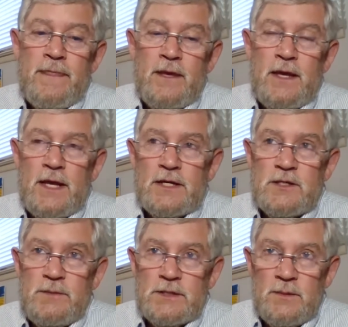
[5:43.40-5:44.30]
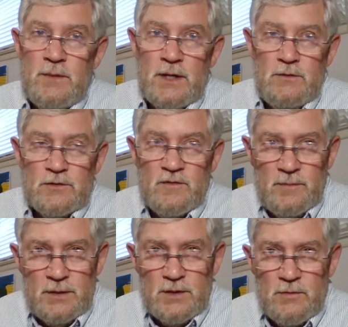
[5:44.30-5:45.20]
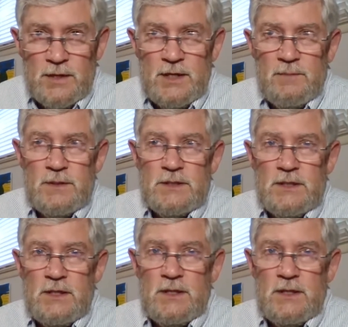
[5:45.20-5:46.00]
It has to be somebody who's familiar with an embassy